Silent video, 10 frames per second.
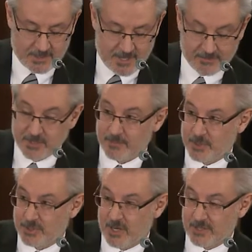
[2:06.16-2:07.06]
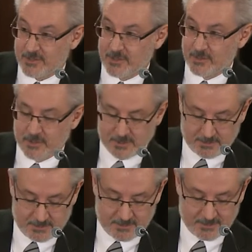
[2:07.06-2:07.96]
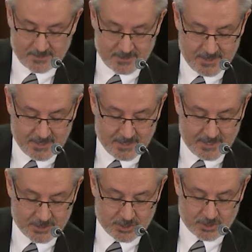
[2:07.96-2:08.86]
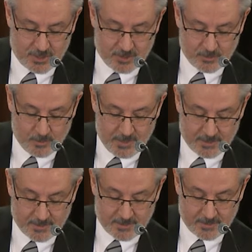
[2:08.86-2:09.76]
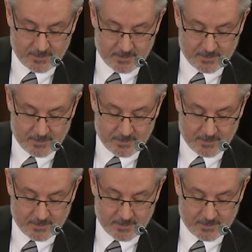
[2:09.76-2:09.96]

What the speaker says: I have separate charts, so let's start with